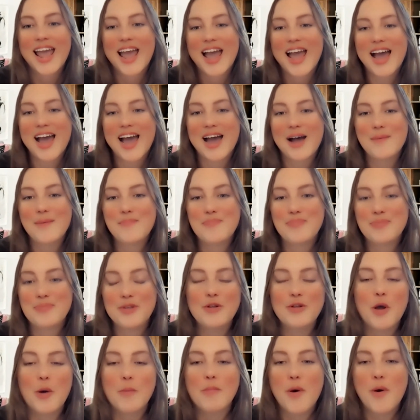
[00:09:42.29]

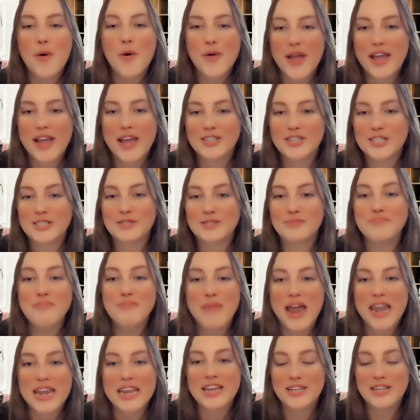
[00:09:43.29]
MoEngage has
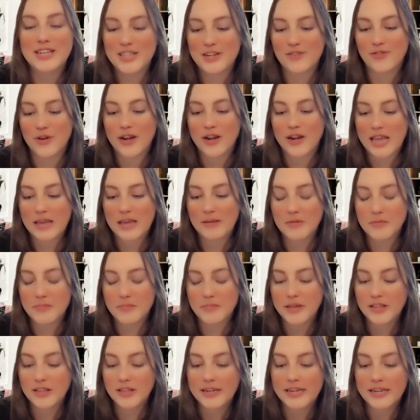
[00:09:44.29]
many different
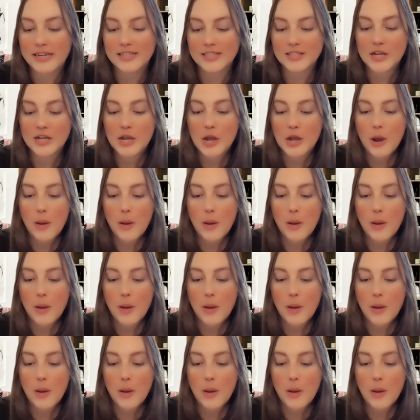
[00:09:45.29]
capabilities,